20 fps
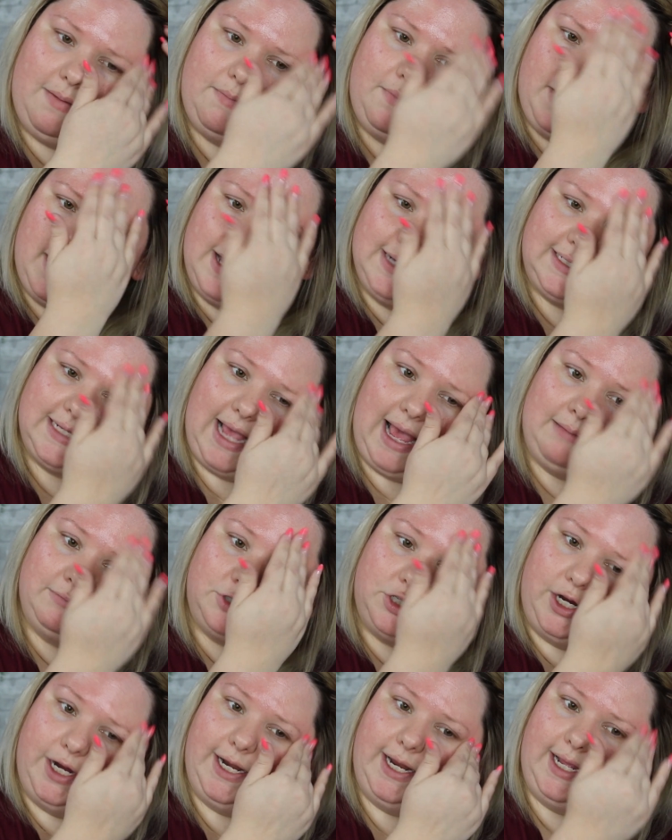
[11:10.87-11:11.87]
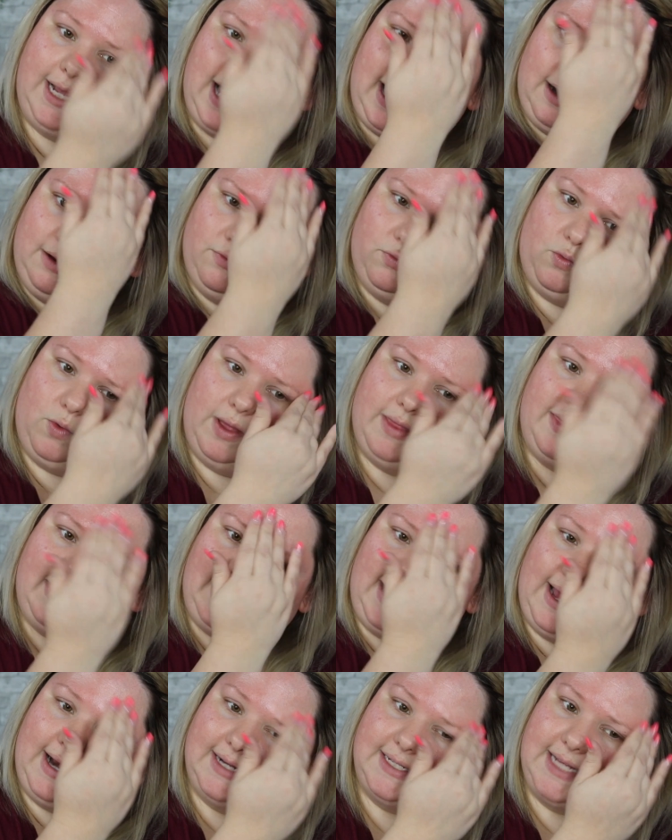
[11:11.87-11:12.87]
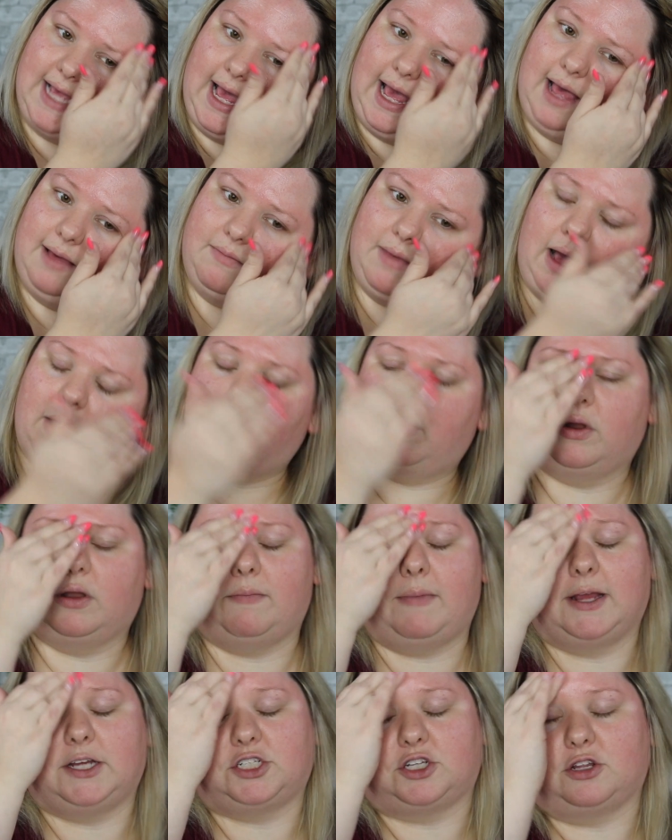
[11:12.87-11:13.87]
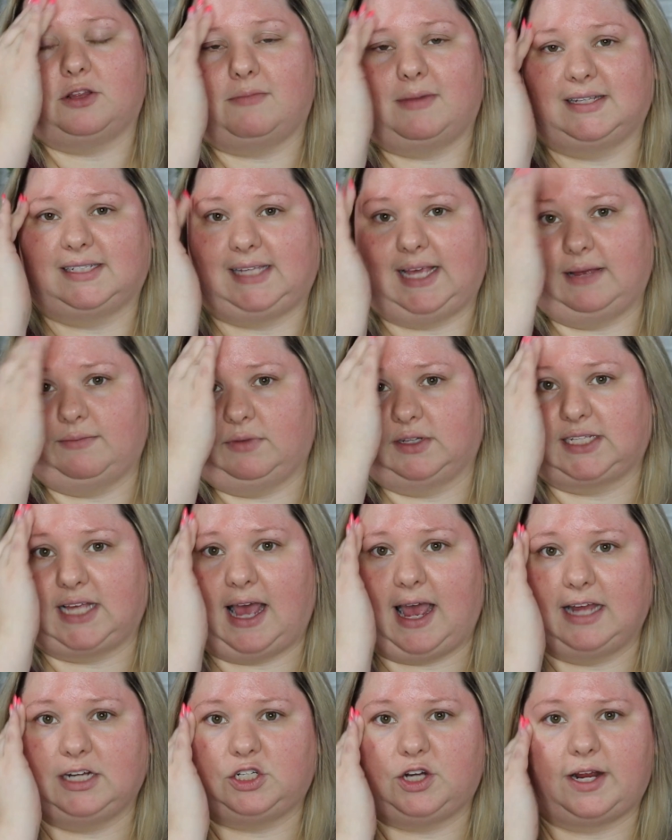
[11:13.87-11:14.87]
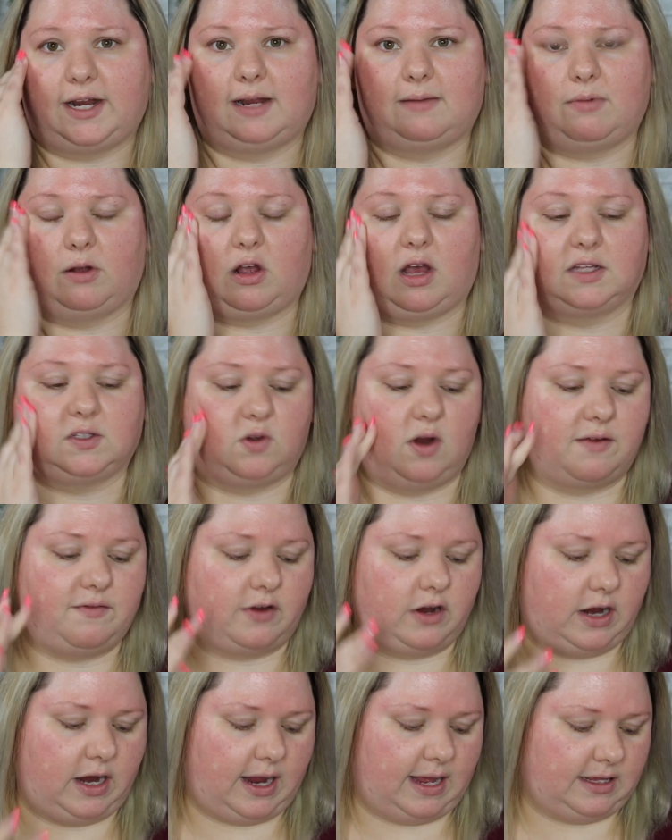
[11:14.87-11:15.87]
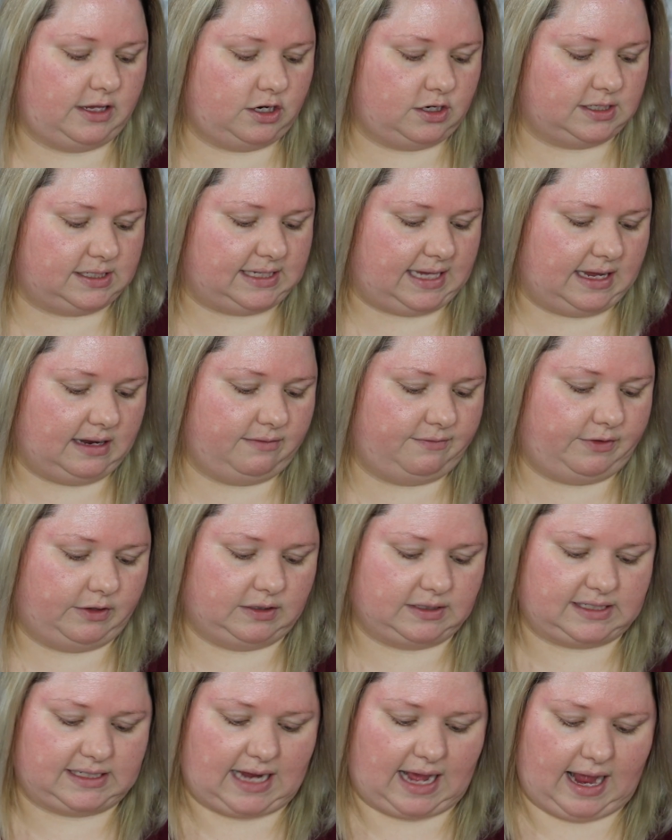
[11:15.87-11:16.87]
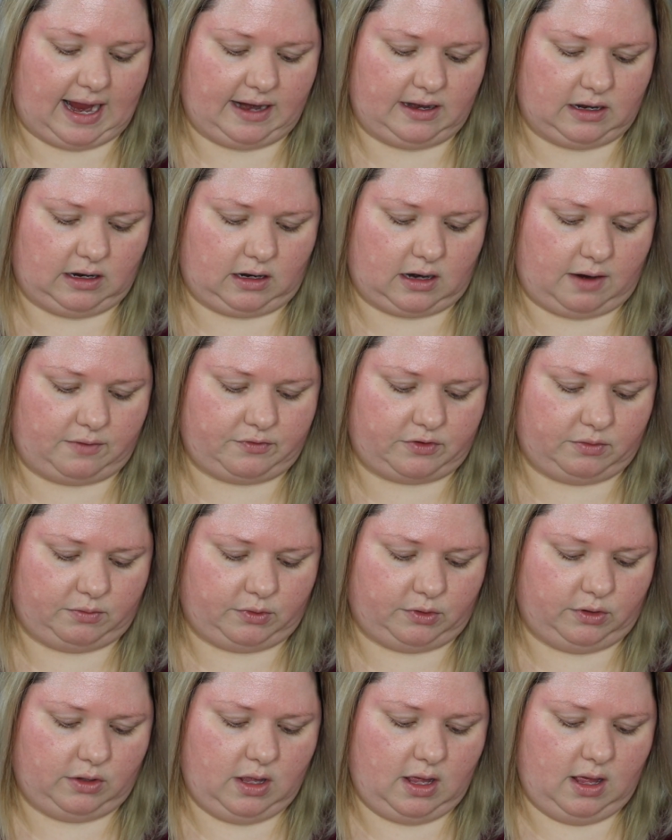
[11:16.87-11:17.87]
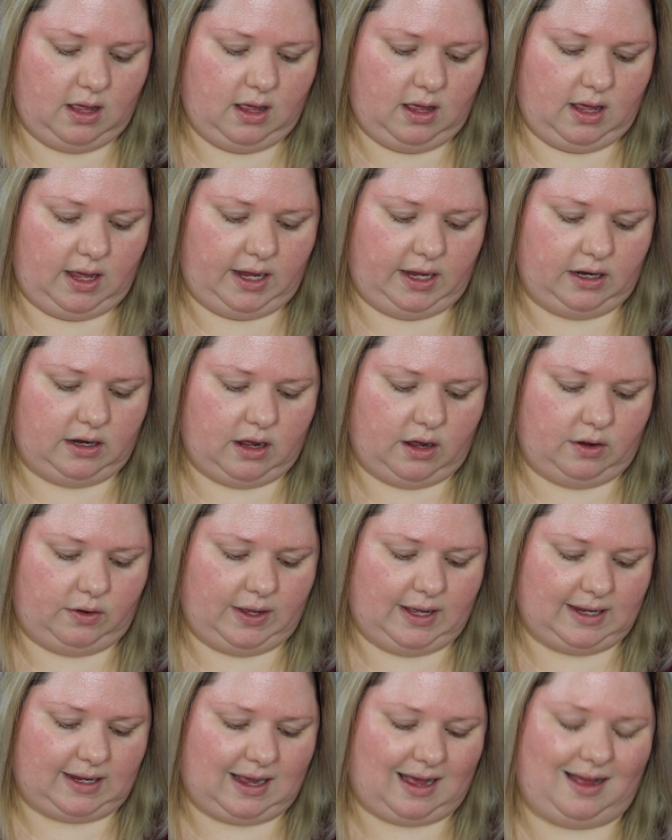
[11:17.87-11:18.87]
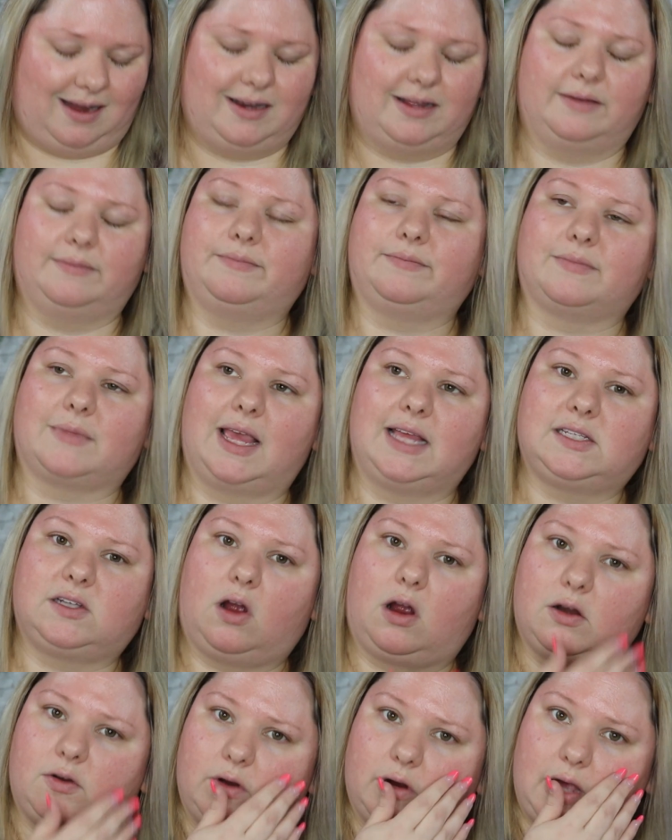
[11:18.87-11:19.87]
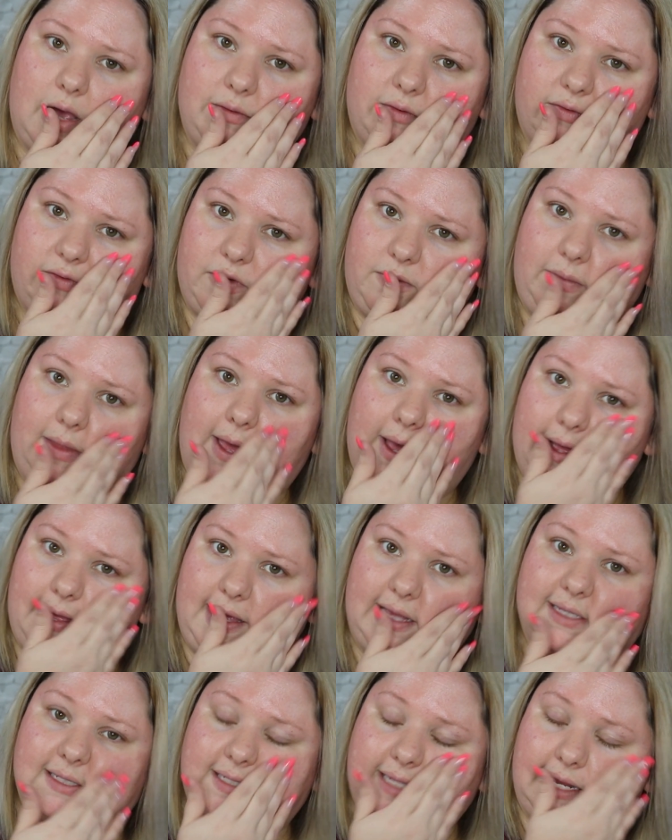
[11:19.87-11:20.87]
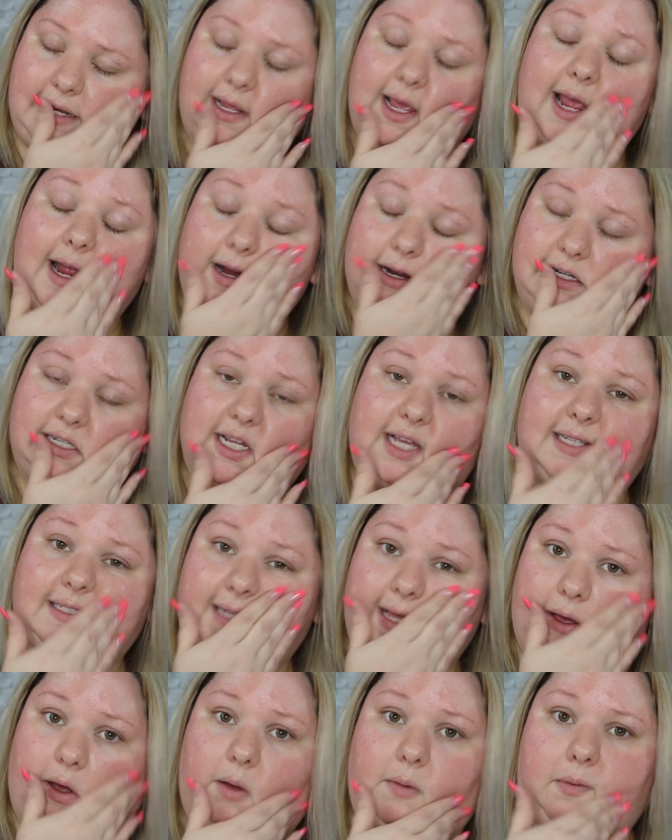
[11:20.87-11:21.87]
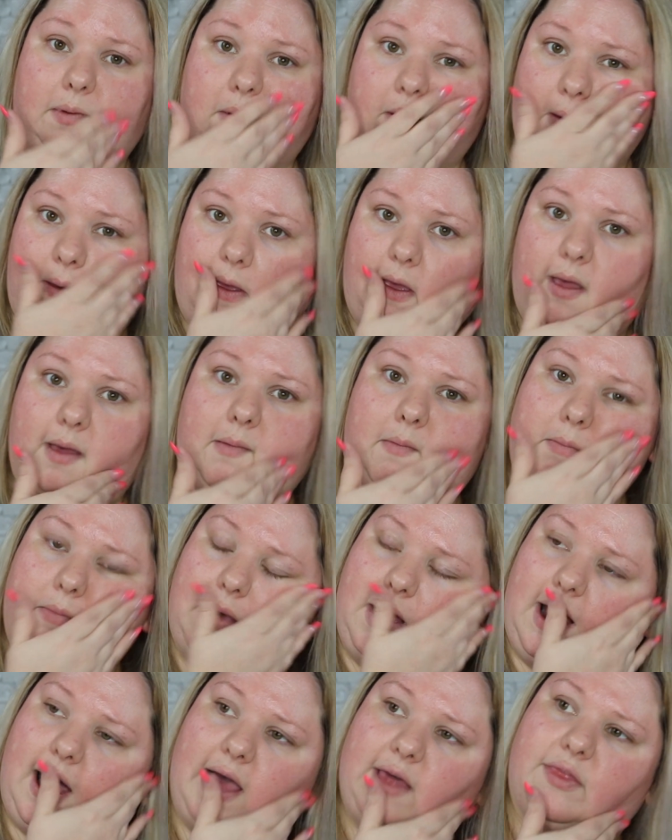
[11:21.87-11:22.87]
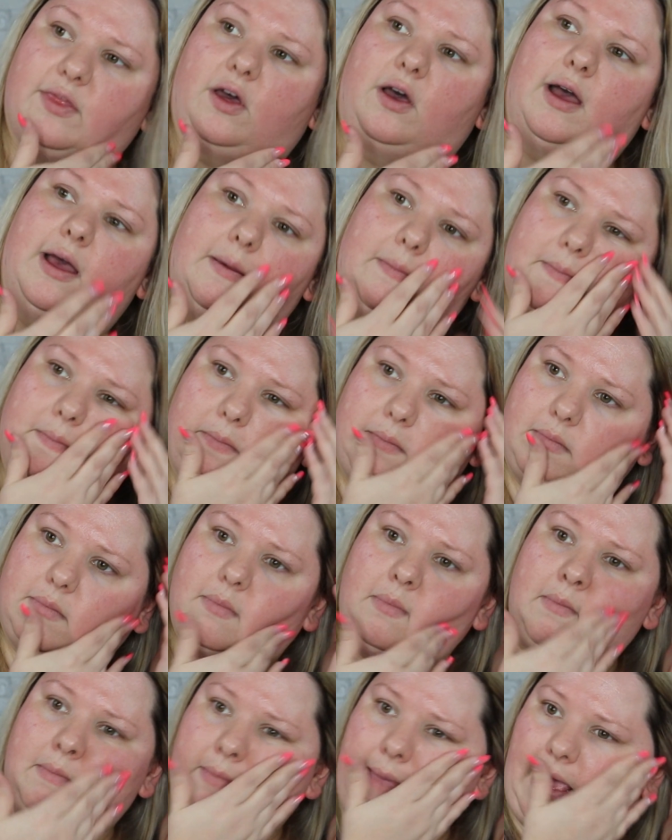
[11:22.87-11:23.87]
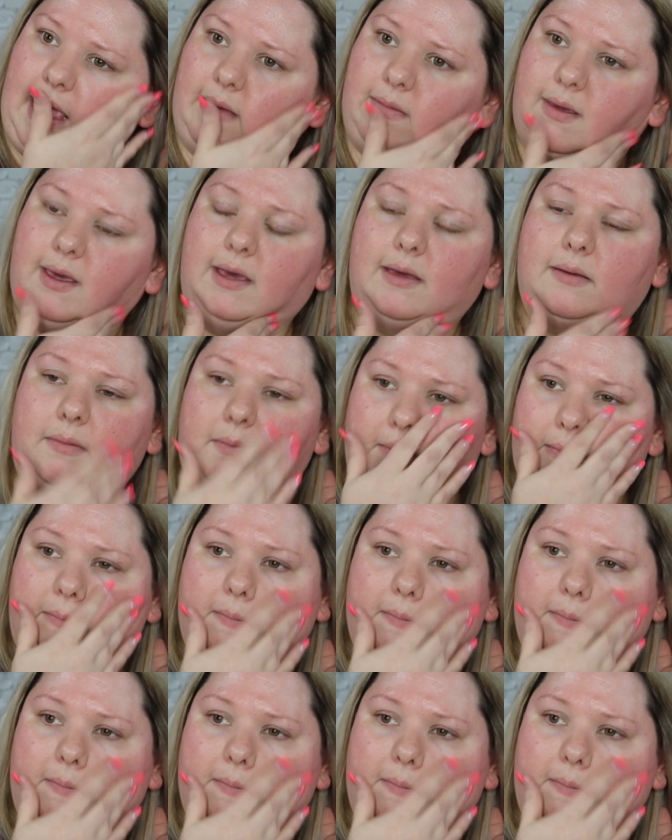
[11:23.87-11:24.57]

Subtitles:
But I'm treating kind of one thing at a time. I wanted to make sure that my skin was hydrated, because whenever your skin feels tight and uncomfortable, you know, it kind of, it's hard to recover from that, and skincare does help. But I thought maybe